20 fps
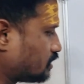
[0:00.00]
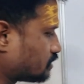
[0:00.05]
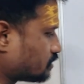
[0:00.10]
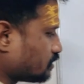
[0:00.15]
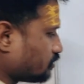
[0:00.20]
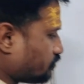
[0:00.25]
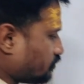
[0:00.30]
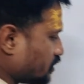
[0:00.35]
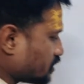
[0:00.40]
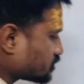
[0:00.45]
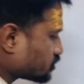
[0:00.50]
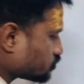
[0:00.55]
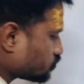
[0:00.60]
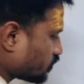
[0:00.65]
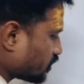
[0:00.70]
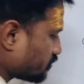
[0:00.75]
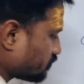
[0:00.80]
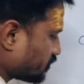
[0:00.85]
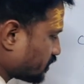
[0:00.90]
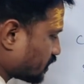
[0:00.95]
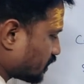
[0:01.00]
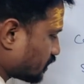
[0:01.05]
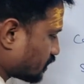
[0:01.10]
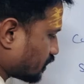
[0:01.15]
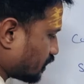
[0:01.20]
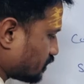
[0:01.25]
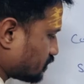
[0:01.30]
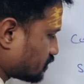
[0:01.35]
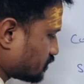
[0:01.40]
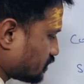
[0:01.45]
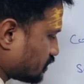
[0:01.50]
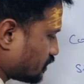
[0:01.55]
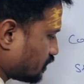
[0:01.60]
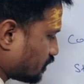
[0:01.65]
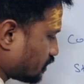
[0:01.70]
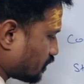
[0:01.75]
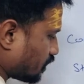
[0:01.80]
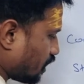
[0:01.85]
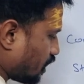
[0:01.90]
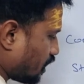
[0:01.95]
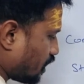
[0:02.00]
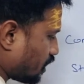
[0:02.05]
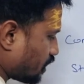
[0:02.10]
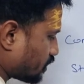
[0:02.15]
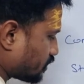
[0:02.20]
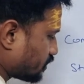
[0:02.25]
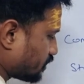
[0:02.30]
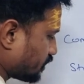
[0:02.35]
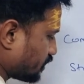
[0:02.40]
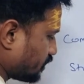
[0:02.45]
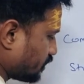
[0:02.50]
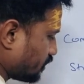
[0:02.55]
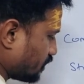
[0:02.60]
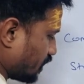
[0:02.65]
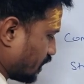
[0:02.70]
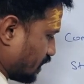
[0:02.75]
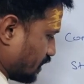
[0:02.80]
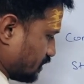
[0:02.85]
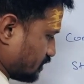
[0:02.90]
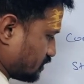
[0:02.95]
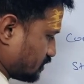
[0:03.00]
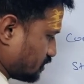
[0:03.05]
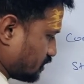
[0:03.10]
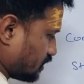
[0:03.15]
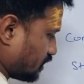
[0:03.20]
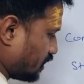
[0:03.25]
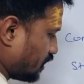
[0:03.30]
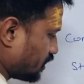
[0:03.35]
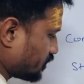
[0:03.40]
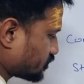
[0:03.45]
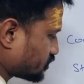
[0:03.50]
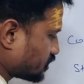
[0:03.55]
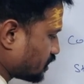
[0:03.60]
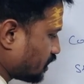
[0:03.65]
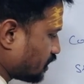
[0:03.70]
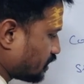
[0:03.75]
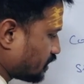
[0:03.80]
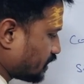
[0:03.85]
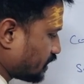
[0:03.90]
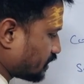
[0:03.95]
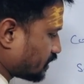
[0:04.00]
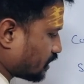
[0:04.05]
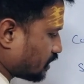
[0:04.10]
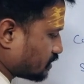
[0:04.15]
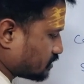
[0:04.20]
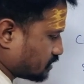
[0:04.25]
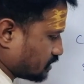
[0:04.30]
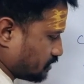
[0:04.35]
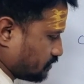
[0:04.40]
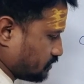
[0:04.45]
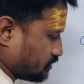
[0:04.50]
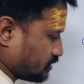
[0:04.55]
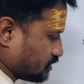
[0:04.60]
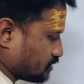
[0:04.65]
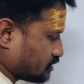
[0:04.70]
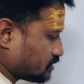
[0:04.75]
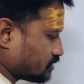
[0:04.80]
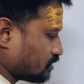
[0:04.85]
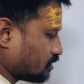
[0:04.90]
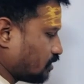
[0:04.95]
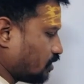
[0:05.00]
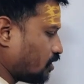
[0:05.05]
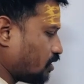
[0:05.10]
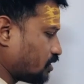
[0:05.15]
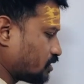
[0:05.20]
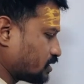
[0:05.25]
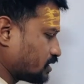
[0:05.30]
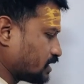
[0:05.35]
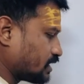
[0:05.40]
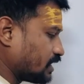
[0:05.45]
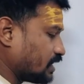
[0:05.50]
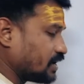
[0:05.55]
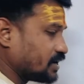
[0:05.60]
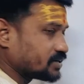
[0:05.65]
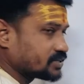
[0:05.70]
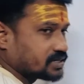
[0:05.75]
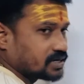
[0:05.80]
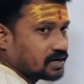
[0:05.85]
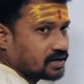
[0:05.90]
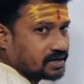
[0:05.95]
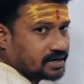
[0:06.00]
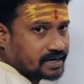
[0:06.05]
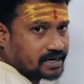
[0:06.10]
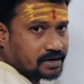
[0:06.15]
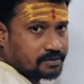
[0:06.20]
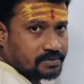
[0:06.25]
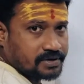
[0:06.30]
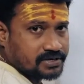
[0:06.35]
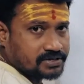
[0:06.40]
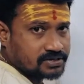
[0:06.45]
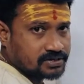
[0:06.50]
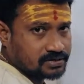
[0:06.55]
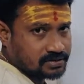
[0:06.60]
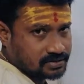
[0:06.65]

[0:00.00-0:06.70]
The first one we can consider RDS, Relational Data Services or Relational Database